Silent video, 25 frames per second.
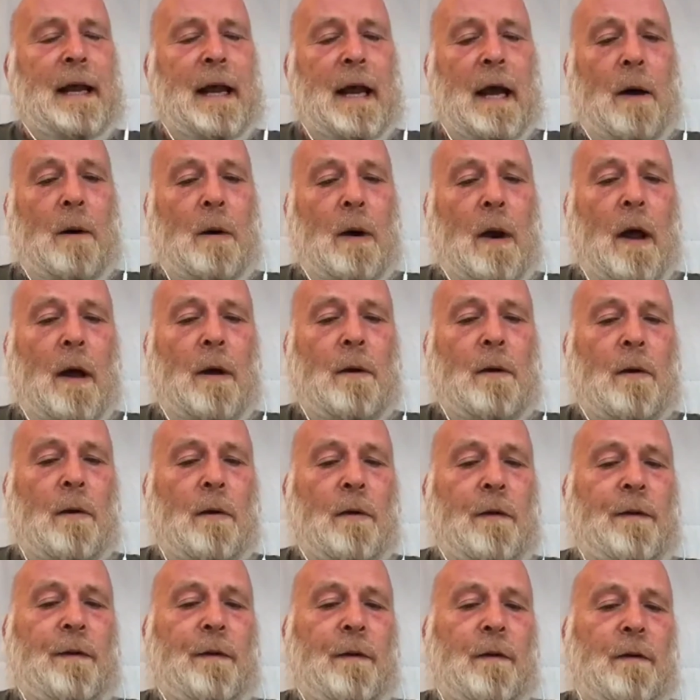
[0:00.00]
how a
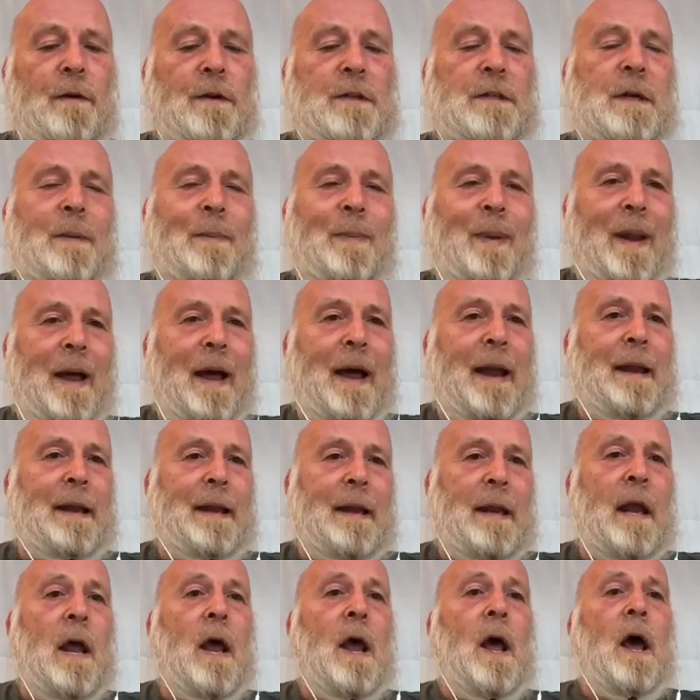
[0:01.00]
local authority
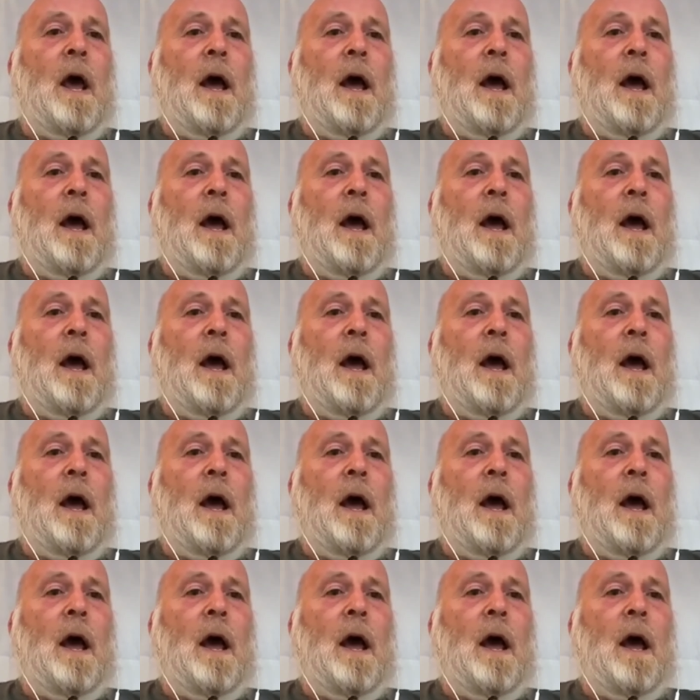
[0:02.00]
planning